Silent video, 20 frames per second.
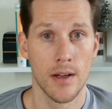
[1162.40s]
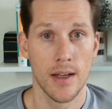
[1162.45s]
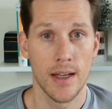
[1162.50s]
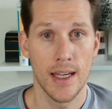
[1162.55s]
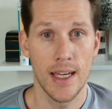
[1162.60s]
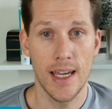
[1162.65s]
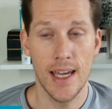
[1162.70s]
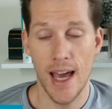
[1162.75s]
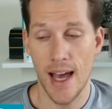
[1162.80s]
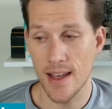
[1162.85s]

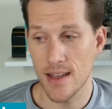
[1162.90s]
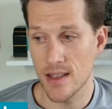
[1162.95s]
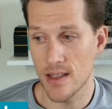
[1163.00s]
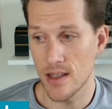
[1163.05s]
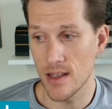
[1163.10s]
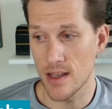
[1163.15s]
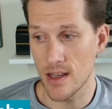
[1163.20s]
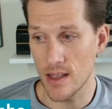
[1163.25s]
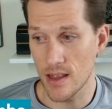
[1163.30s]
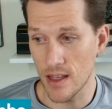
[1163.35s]
He has
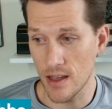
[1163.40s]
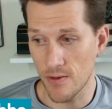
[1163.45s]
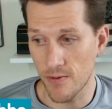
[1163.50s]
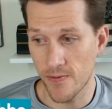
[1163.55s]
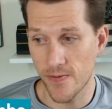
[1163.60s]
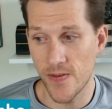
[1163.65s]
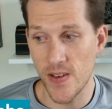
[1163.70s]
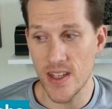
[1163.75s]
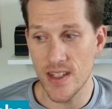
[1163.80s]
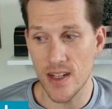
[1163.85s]
the
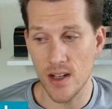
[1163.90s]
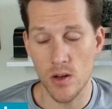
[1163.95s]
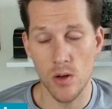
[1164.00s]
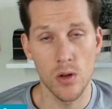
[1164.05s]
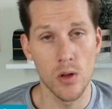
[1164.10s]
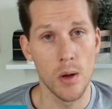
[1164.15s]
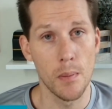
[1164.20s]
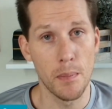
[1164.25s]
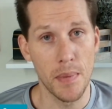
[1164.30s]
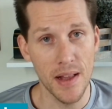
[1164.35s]

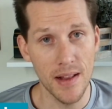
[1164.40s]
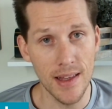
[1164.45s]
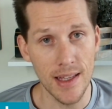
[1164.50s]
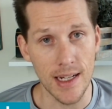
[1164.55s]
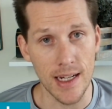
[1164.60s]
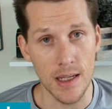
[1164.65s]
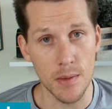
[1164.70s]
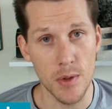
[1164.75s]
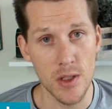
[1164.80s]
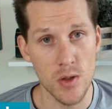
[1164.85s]
physical
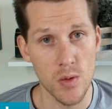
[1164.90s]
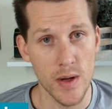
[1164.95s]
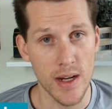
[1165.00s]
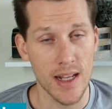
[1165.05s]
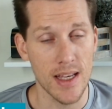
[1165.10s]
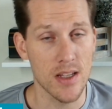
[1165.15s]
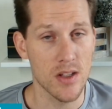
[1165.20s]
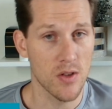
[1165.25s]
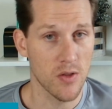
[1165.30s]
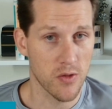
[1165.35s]
ability between
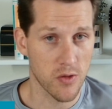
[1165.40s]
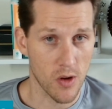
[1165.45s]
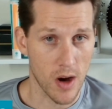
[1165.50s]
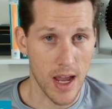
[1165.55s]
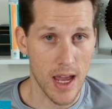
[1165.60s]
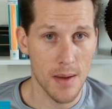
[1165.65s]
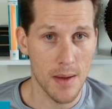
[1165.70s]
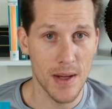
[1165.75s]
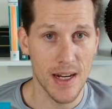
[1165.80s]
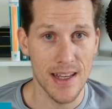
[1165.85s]
his
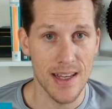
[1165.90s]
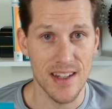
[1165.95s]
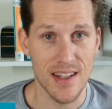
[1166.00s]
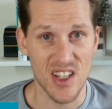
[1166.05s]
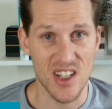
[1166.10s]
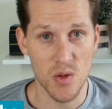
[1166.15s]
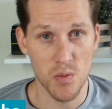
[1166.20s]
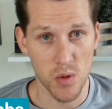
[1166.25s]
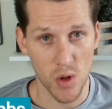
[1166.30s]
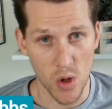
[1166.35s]
frame and his
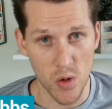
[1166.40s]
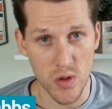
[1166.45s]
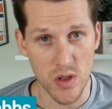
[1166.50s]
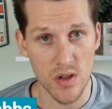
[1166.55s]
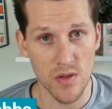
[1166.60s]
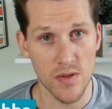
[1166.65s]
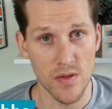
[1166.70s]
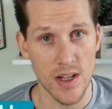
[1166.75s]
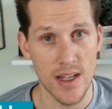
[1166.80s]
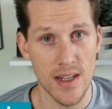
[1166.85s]

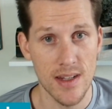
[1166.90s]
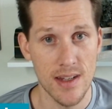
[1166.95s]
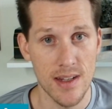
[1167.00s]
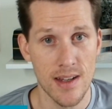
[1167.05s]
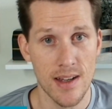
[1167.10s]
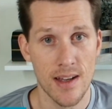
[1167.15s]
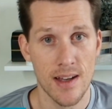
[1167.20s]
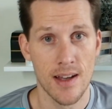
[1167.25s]
explosiveness